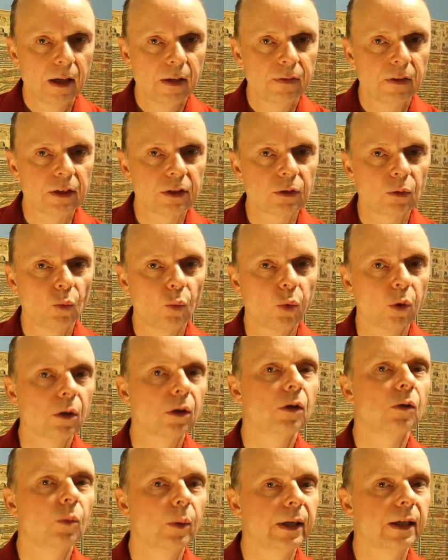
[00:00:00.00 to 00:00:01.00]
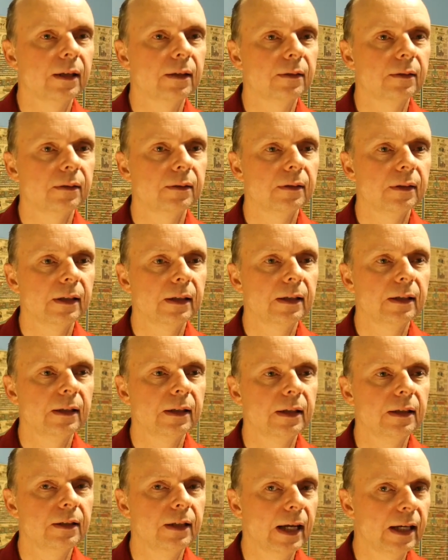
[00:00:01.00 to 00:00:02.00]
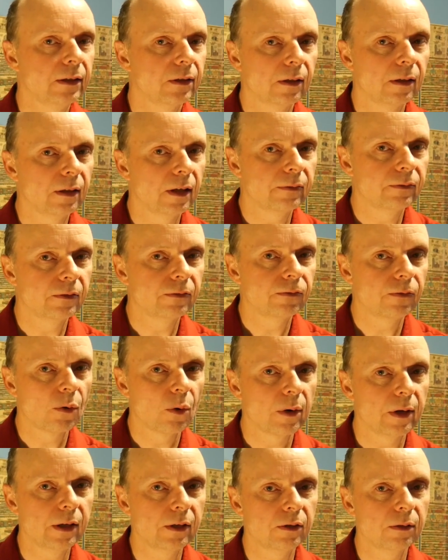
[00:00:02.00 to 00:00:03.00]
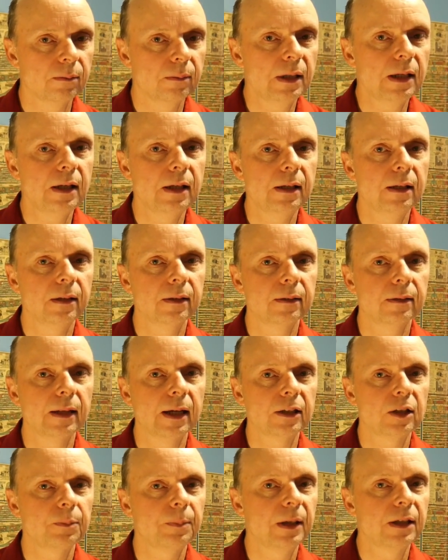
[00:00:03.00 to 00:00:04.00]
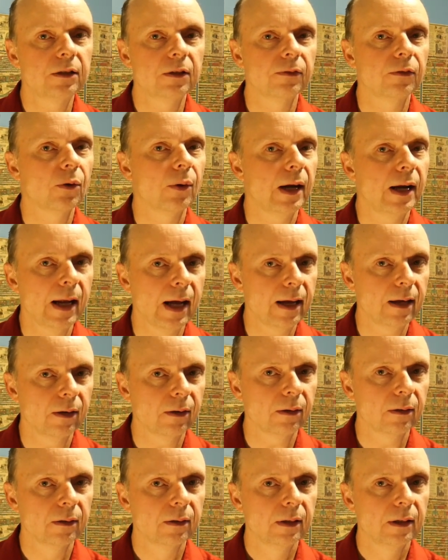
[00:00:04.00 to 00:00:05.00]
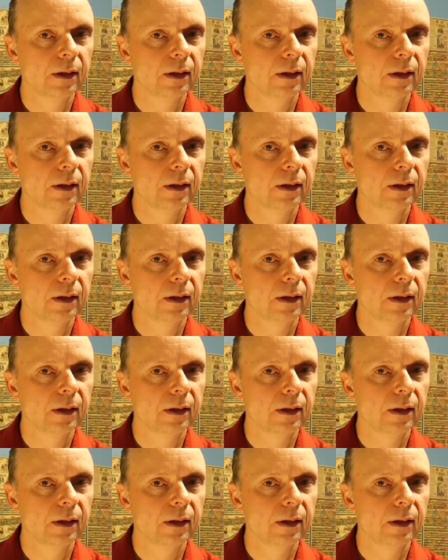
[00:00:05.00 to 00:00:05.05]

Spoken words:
this whirlwind in Daniel 11:40, to me, that speaks of great anger,